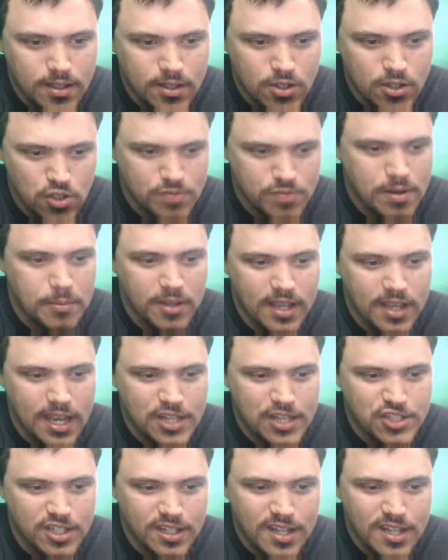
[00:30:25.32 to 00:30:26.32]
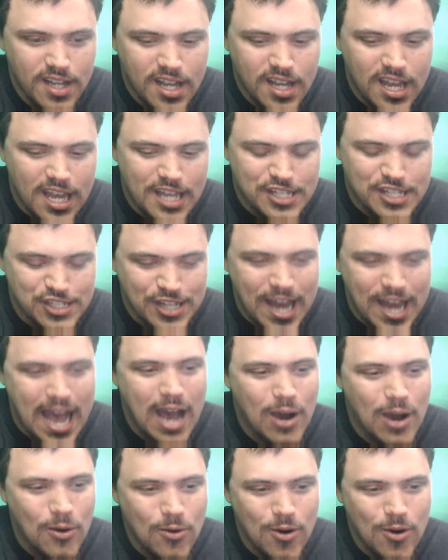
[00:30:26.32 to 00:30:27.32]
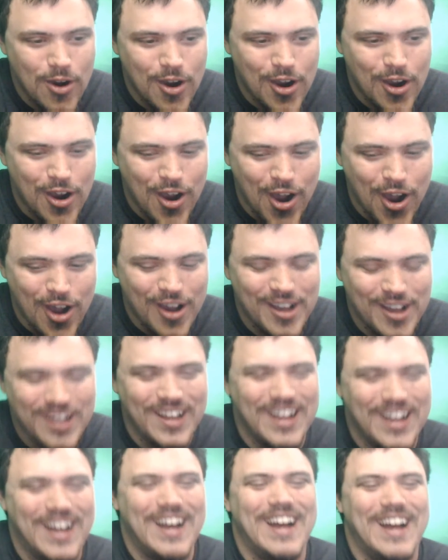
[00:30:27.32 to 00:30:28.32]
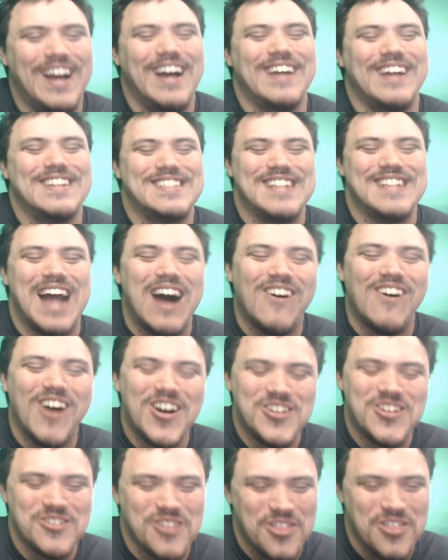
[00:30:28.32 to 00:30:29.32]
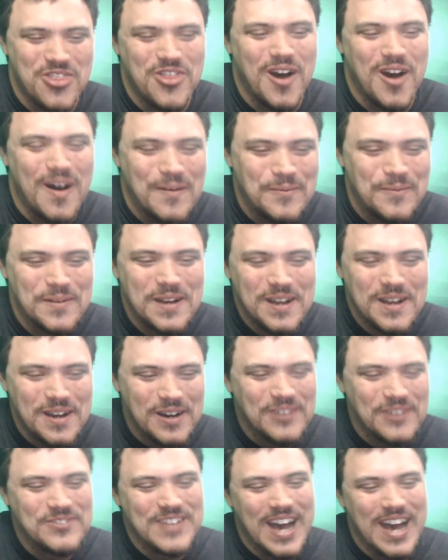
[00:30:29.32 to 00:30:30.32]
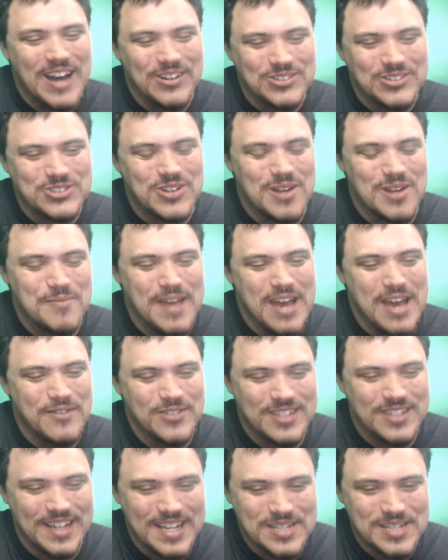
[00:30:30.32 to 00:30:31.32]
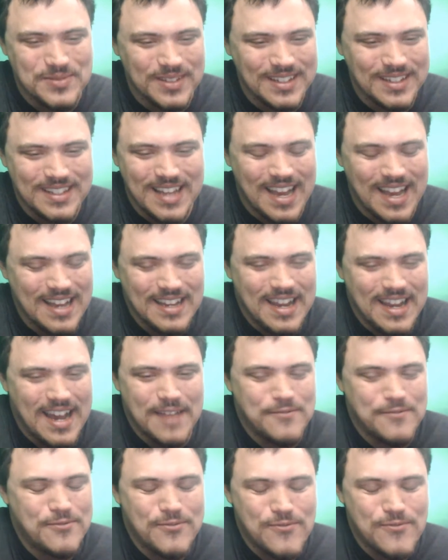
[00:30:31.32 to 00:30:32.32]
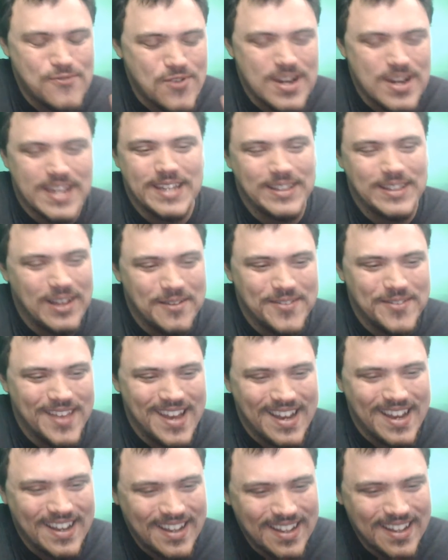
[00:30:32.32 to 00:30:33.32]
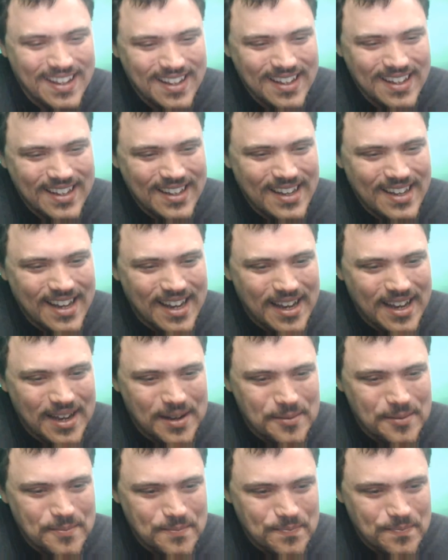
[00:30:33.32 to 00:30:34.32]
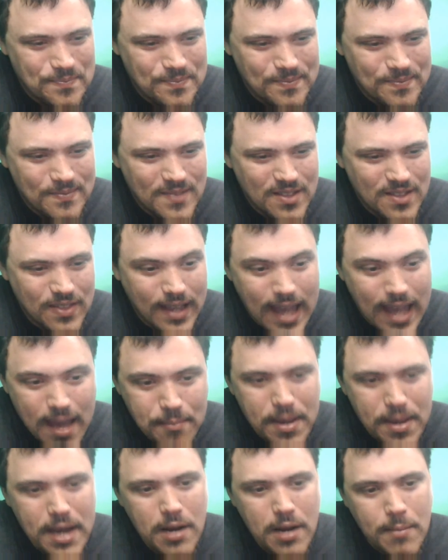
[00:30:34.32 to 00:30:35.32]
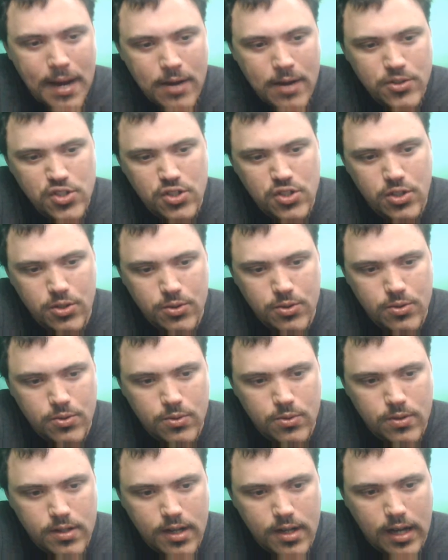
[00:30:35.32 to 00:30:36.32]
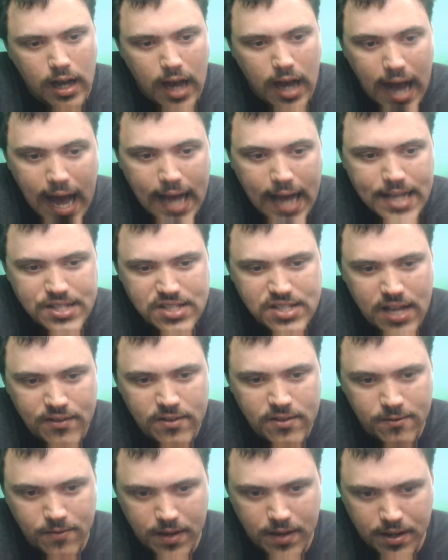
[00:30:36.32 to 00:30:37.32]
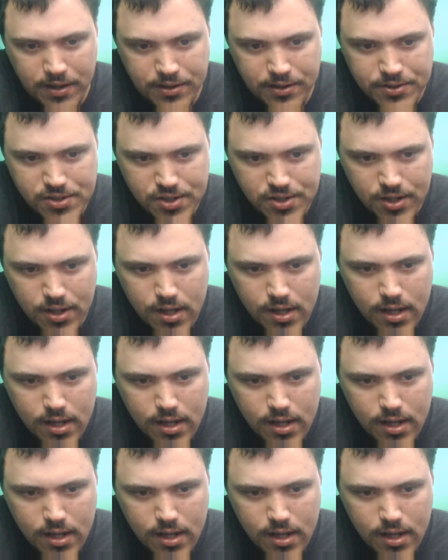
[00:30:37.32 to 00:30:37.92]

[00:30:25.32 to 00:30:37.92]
news publication, is now under the thumb of Donald Trump advertisement. I freaking love that. The campaign amounts to high seven figures,